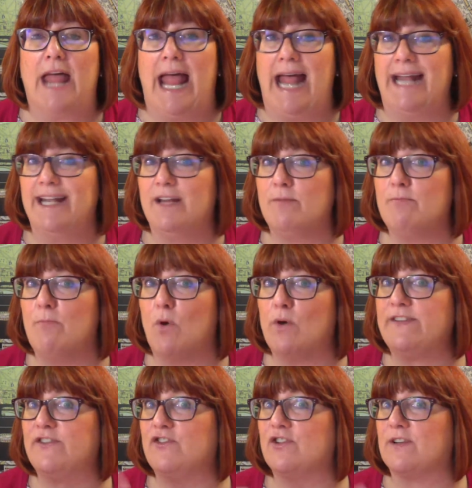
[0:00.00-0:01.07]
any
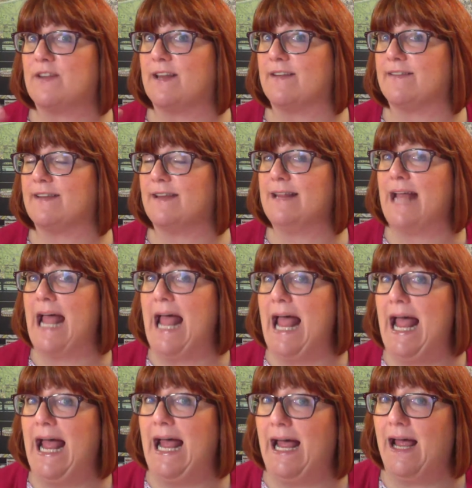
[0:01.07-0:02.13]
moisture that's in the
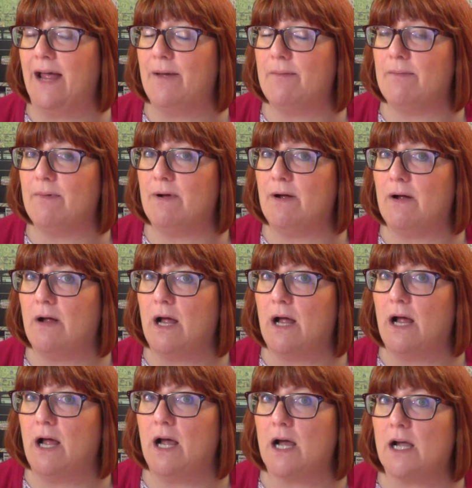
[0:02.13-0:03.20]
air
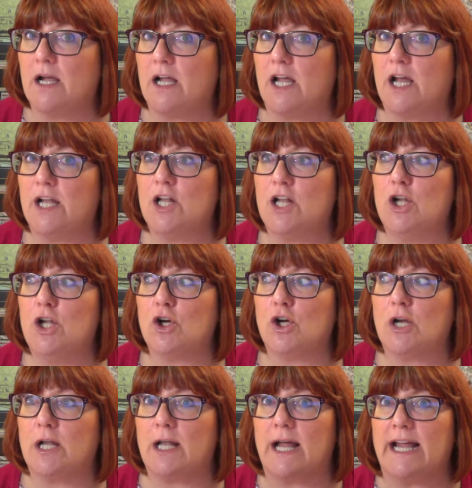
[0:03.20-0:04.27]
can
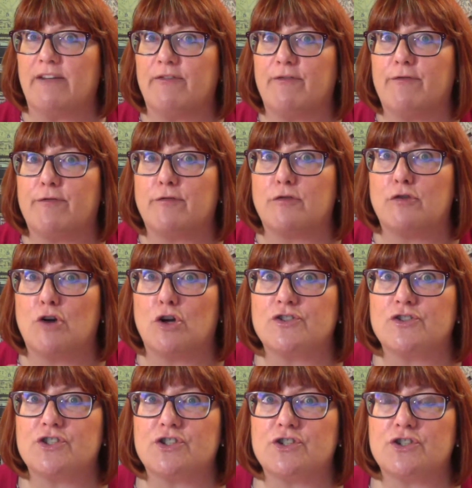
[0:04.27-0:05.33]
look like
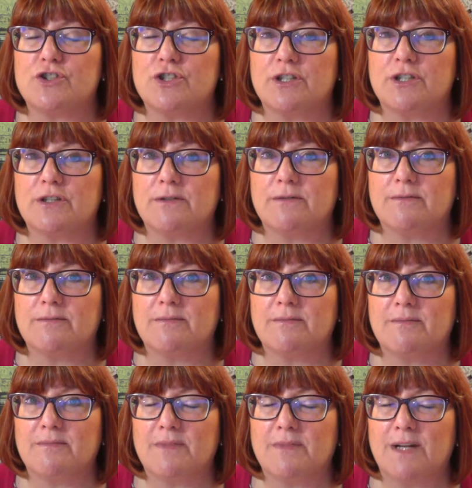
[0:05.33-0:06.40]
frost.
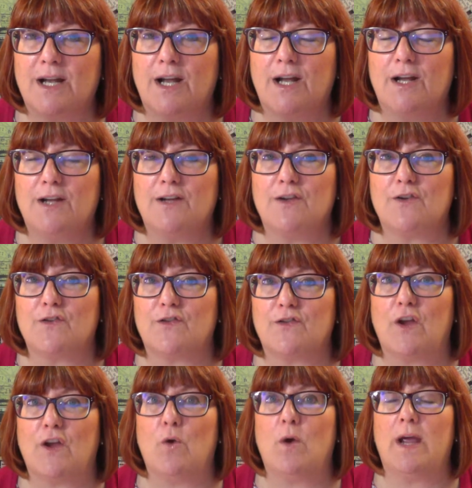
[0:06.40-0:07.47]

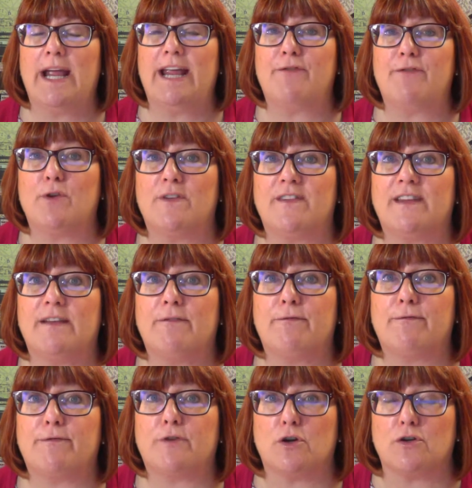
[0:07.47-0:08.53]
So if you see
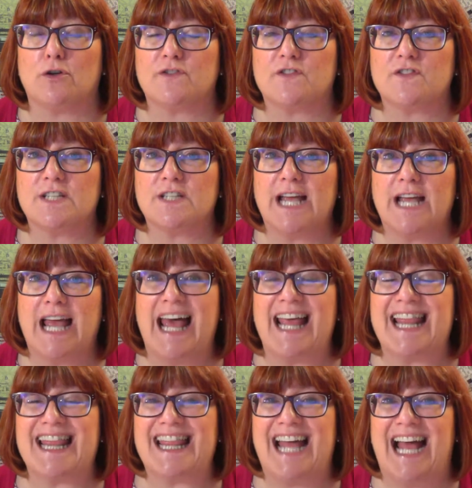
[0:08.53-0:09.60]
frost,
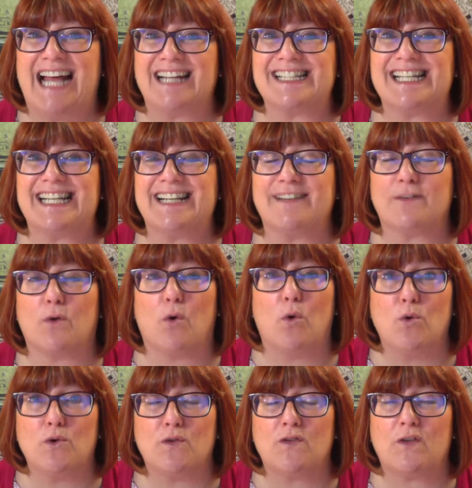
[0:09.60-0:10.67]
that is
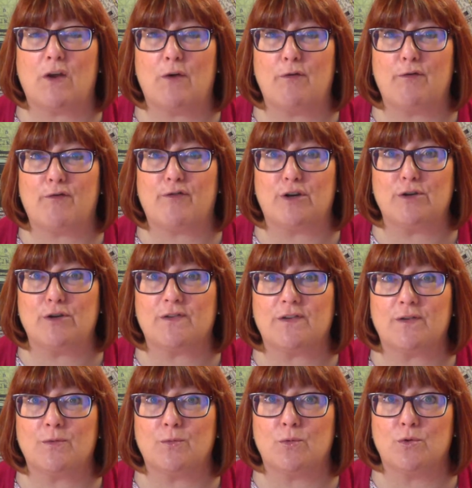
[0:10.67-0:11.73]
also
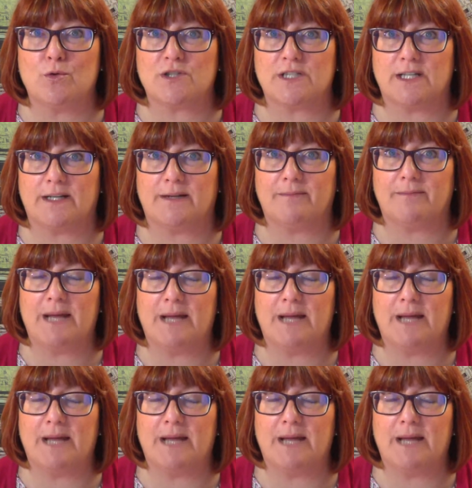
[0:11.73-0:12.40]
frozen water.